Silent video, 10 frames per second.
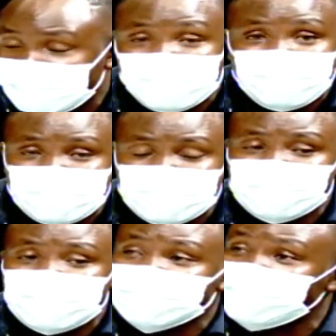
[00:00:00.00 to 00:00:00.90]
If this
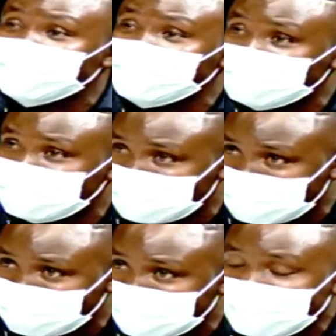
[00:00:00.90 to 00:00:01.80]
one is not going to
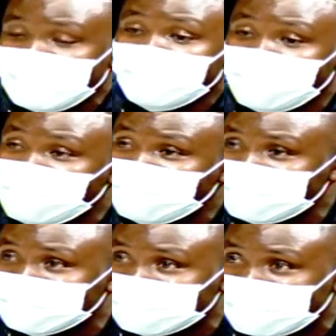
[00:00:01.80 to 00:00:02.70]
happen, all
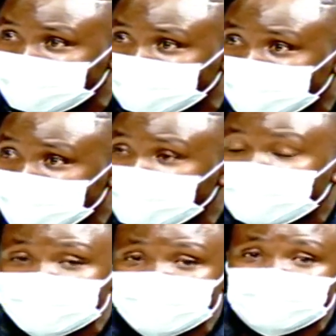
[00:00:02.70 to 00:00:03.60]
the time, and of
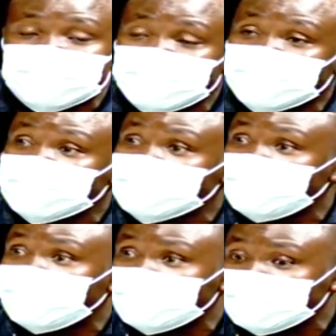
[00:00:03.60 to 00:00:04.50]
course we have seen since the
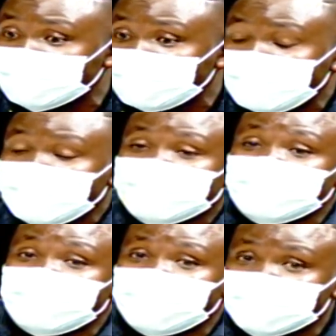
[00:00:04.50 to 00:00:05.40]
devolution
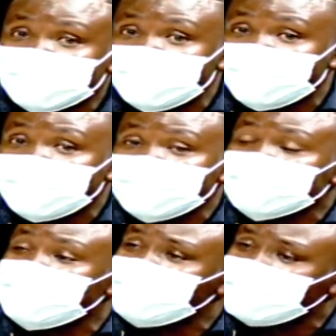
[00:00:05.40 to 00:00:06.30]
that the healthcare workers
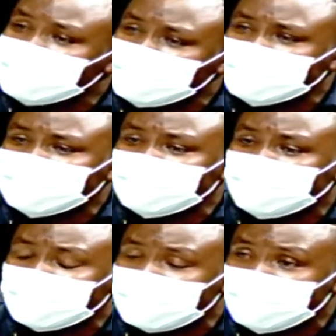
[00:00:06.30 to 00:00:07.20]
have been agitating
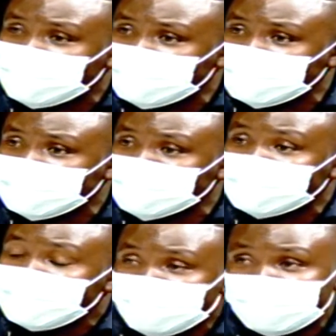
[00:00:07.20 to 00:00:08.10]
for a number of these issues,
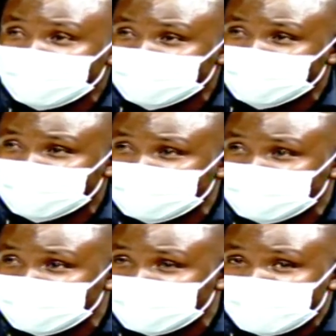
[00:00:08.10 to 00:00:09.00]
but it's not
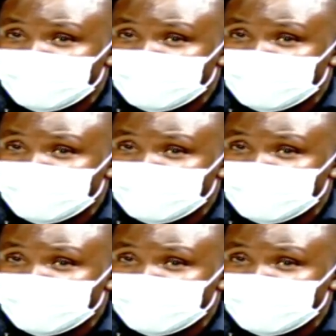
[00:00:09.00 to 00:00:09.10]
changing.